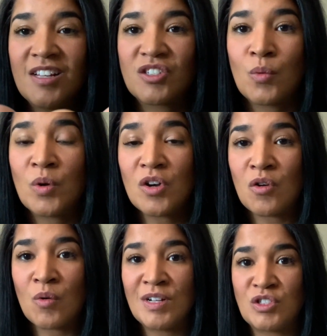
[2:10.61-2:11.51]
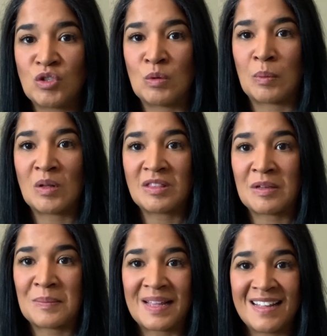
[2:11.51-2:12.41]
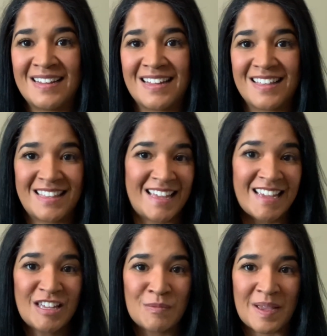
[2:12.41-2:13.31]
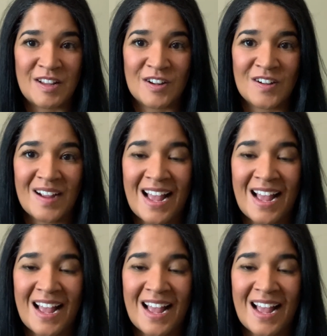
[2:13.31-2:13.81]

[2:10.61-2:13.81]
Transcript: So we're going to put them in the incubator,